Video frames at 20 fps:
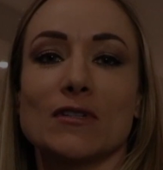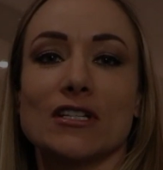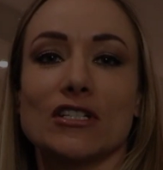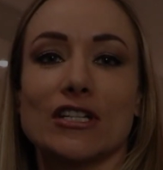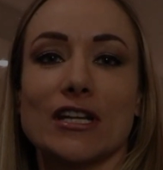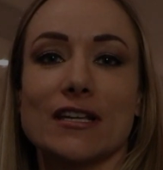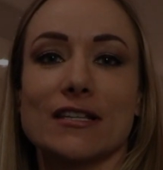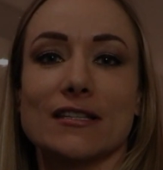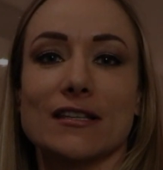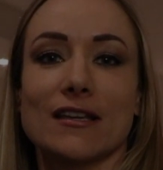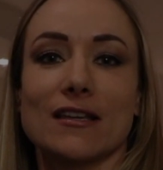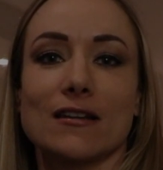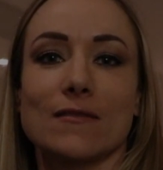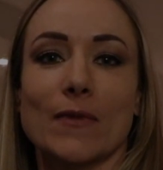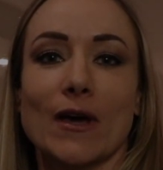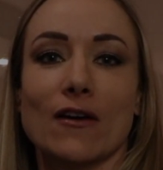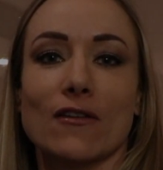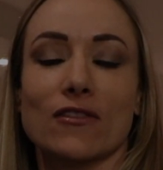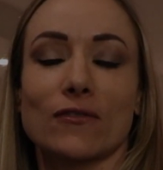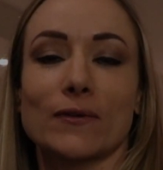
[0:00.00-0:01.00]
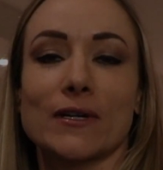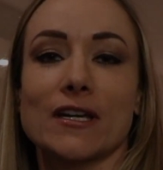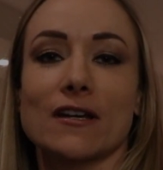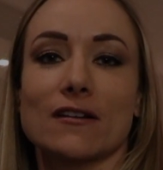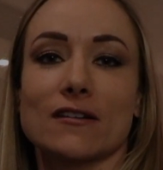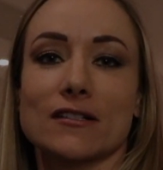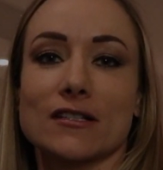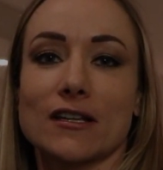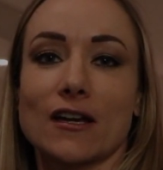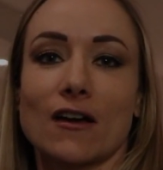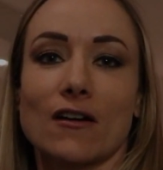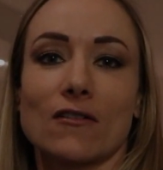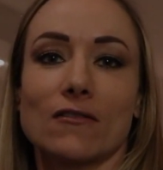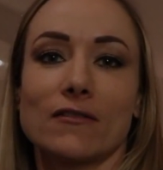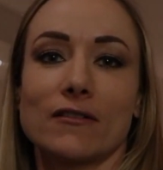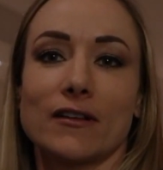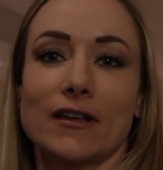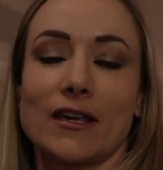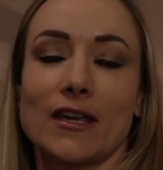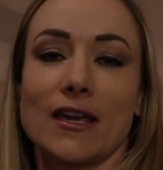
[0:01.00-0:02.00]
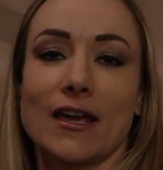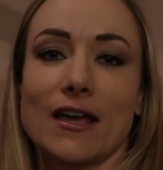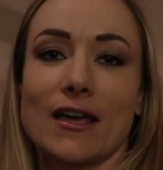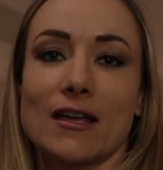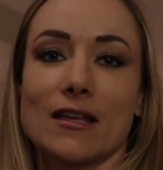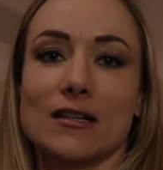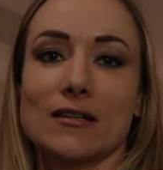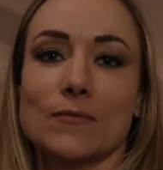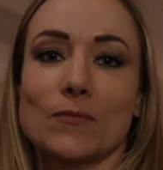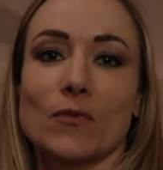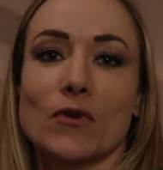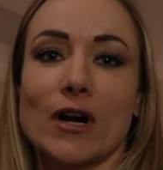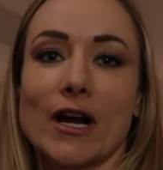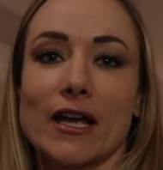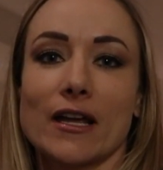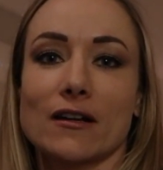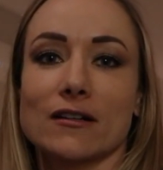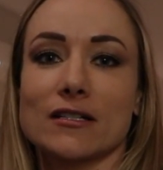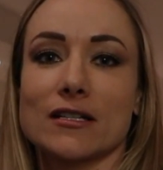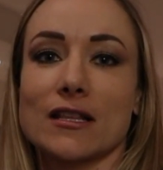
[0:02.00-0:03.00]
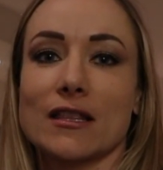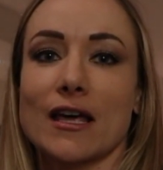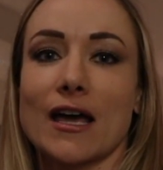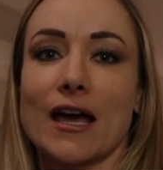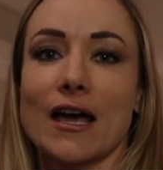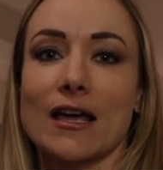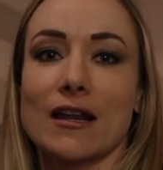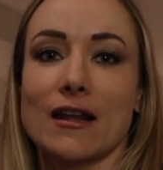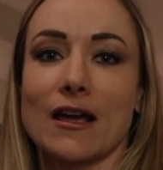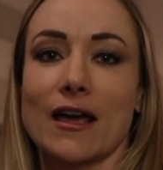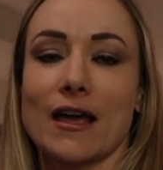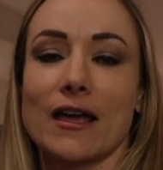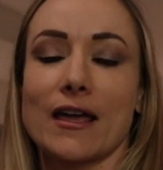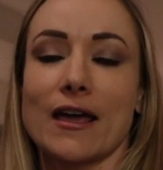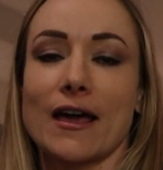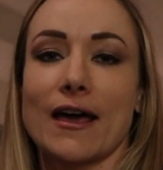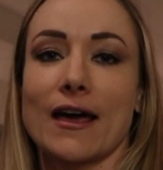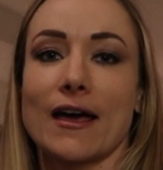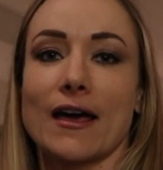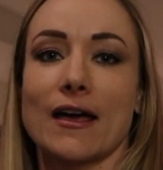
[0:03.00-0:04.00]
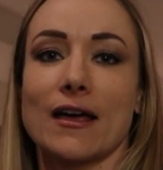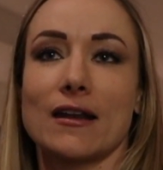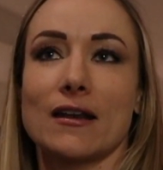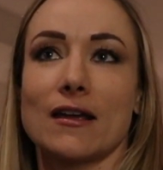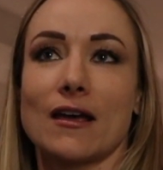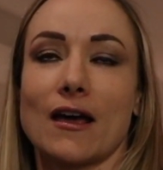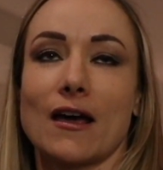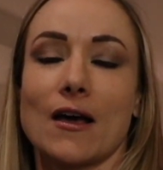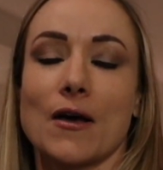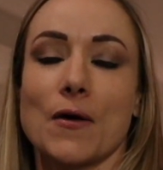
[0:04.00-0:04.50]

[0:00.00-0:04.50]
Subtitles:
to Jason about 3 years ago, and prior to that, I had